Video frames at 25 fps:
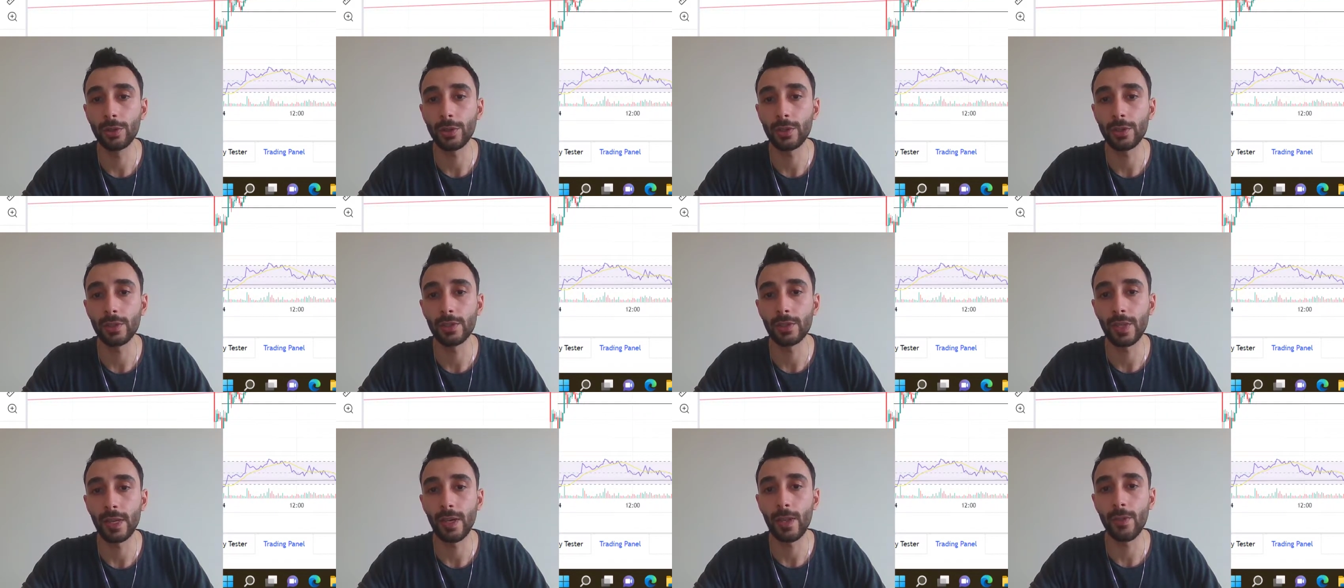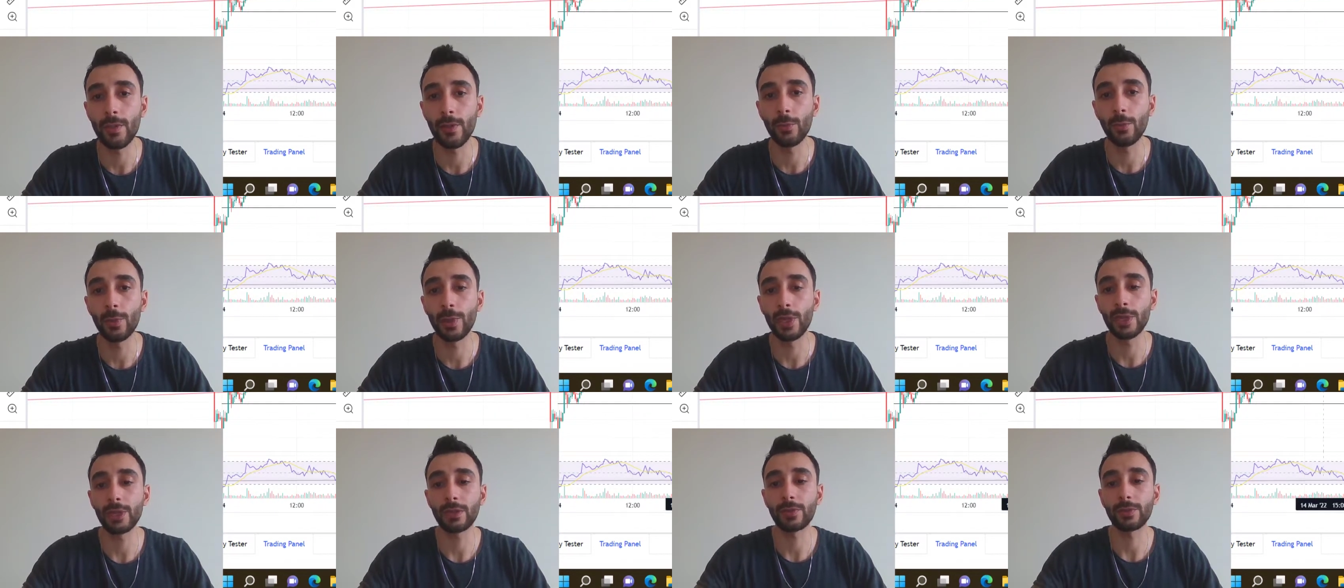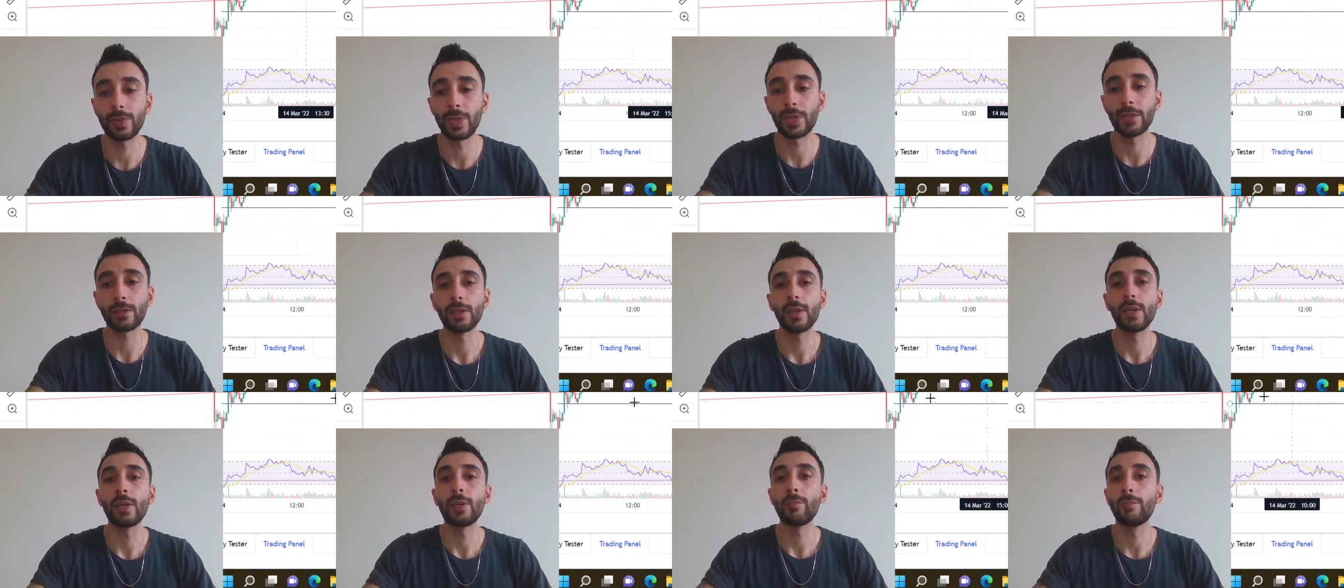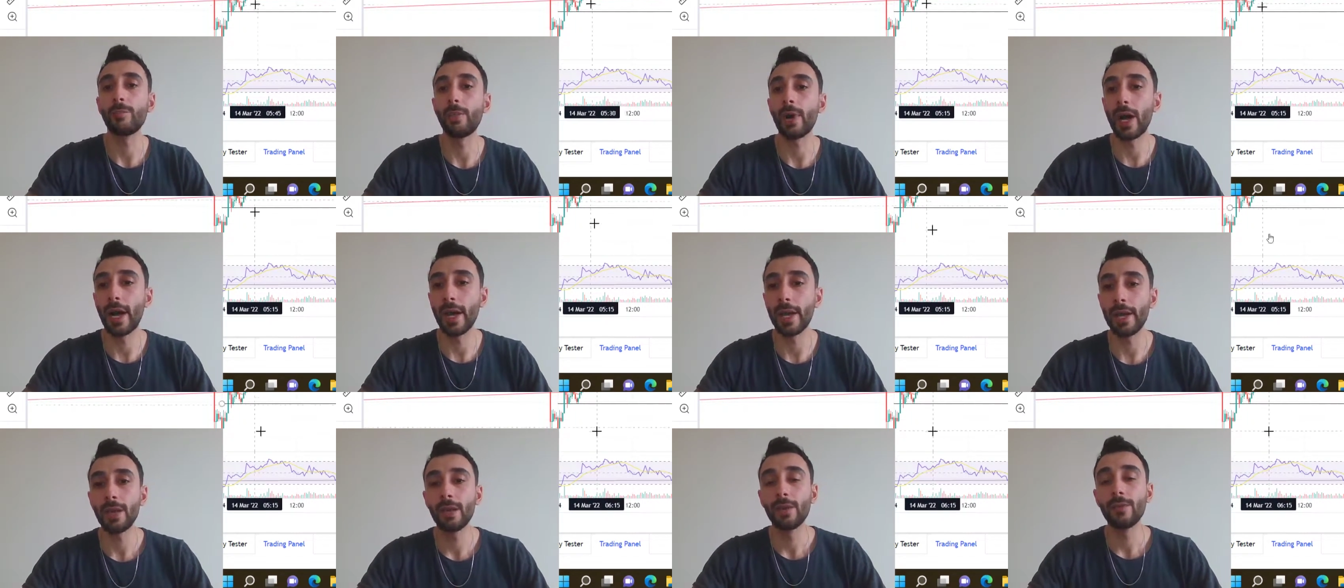This is another winning trade
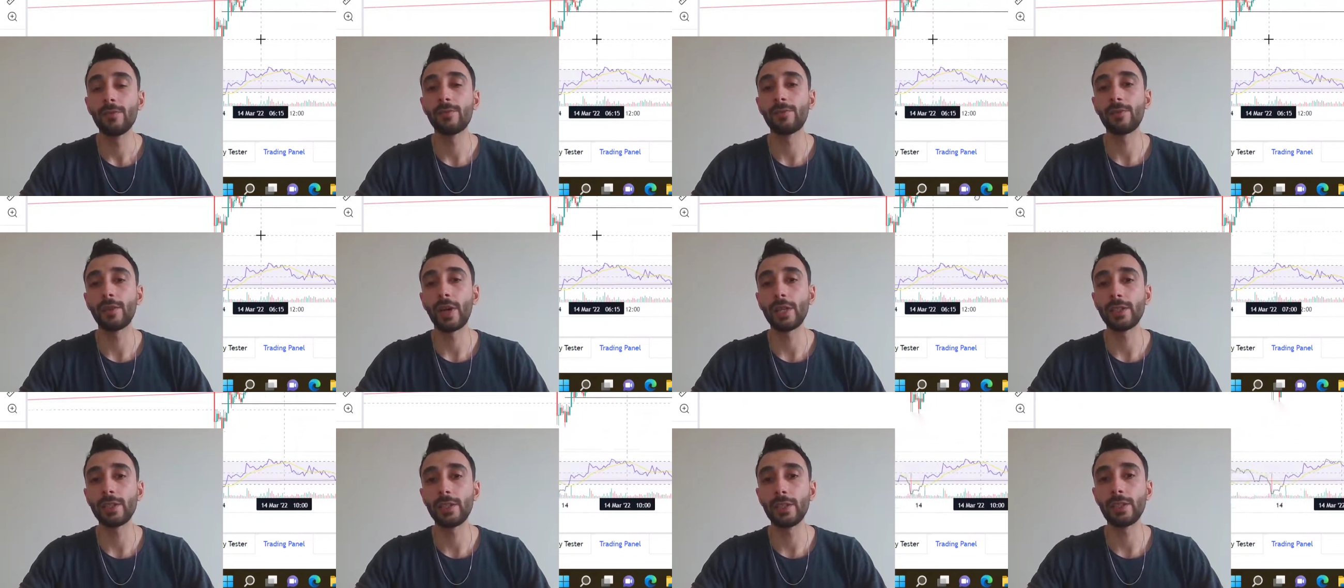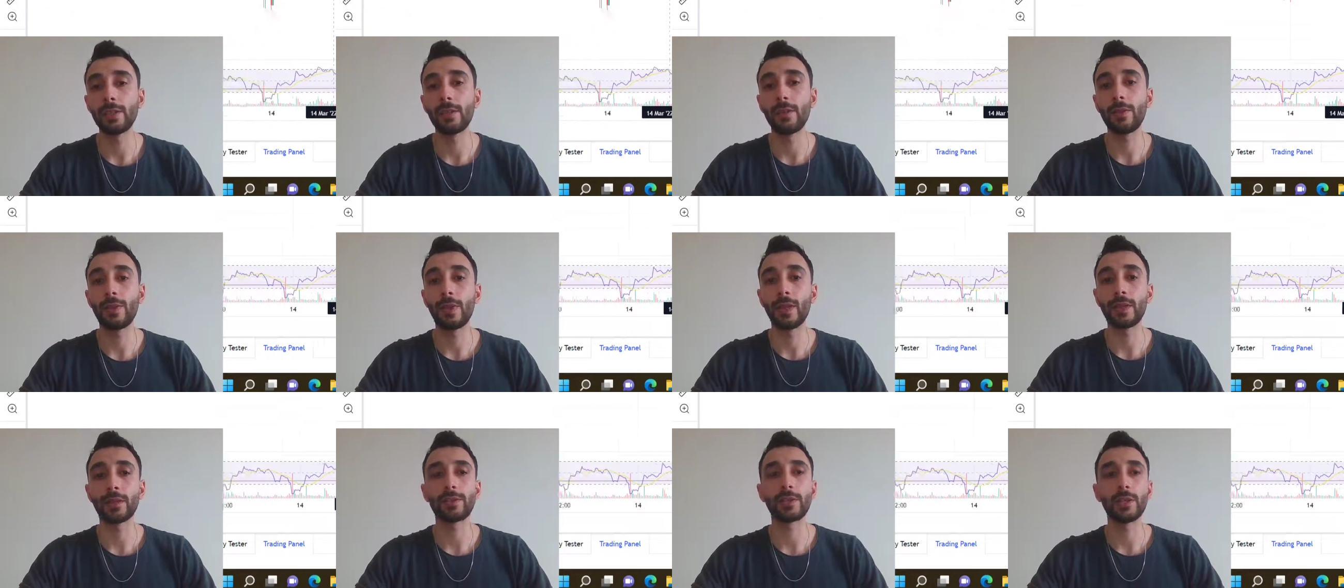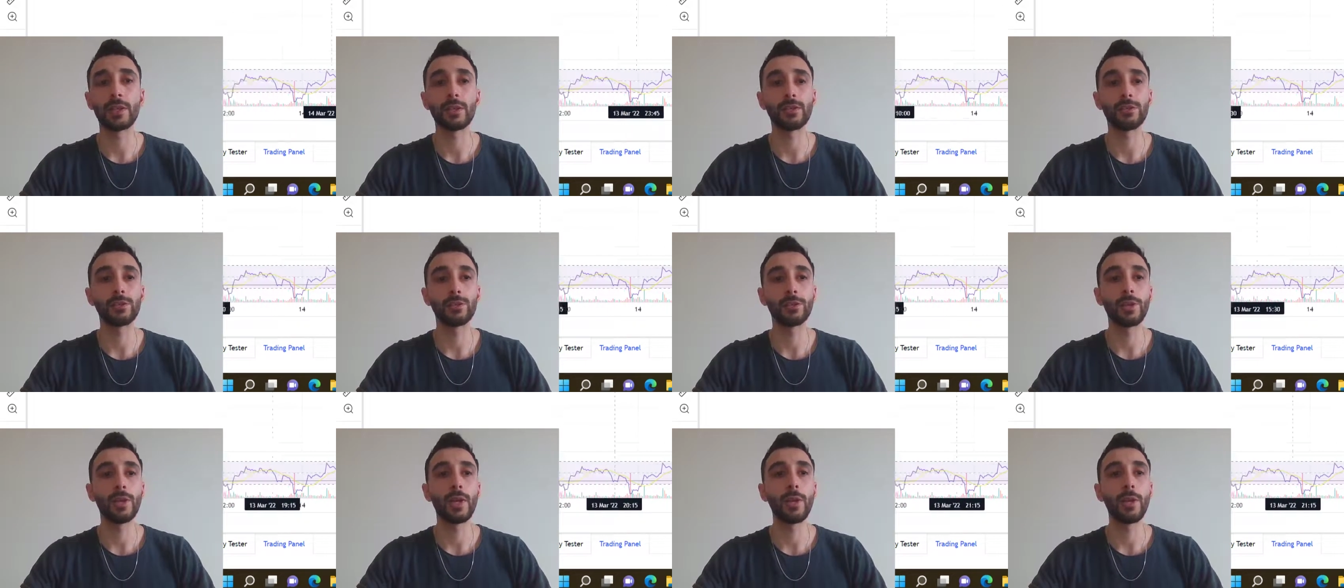by finding the interest zone.